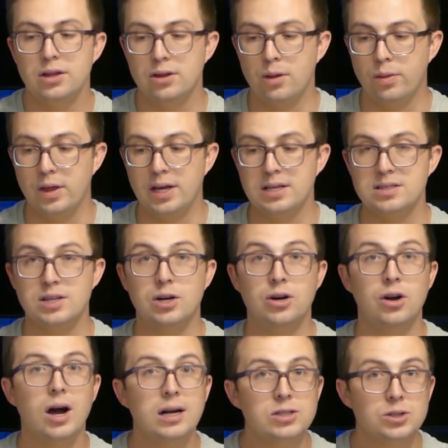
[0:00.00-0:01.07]
the things that are
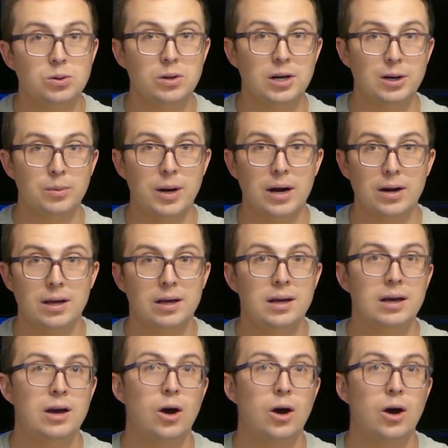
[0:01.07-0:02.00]
not so good about it,